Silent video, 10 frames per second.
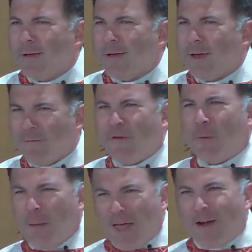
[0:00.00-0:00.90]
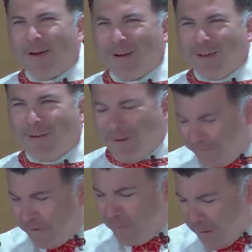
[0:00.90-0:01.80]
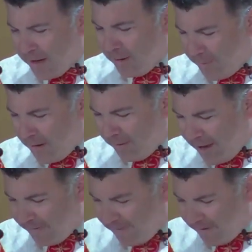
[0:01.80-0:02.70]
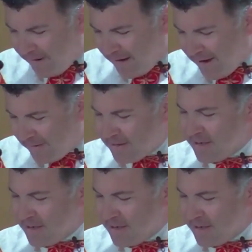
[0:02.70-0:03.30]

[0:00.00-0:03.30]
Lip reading: You feel better? You feel better about life, do you now?